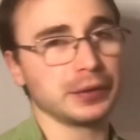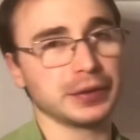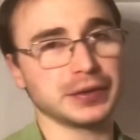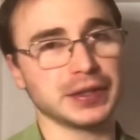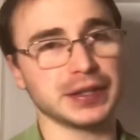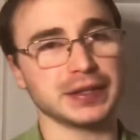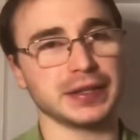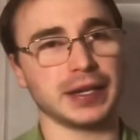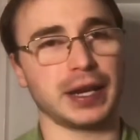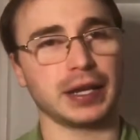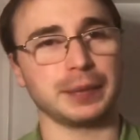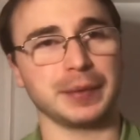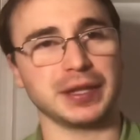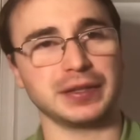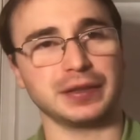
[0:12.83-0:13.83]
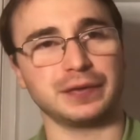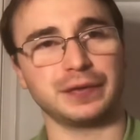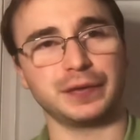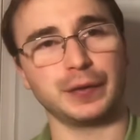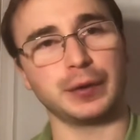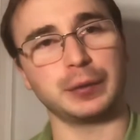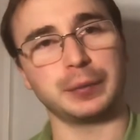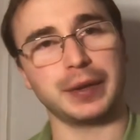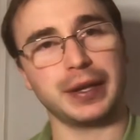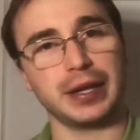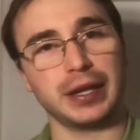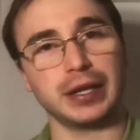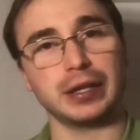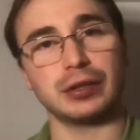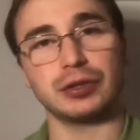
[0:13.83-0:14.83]
the DC animated film
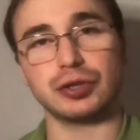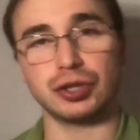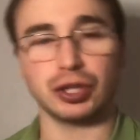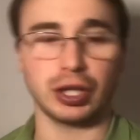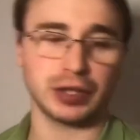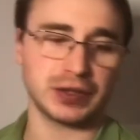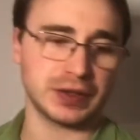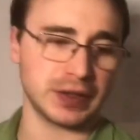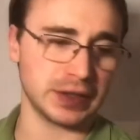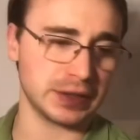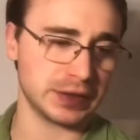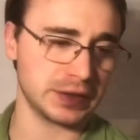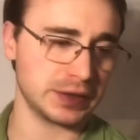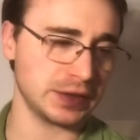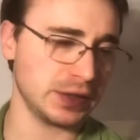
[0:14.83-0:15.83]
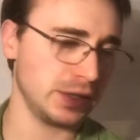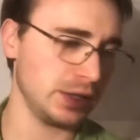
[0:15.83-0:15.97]
Injustice.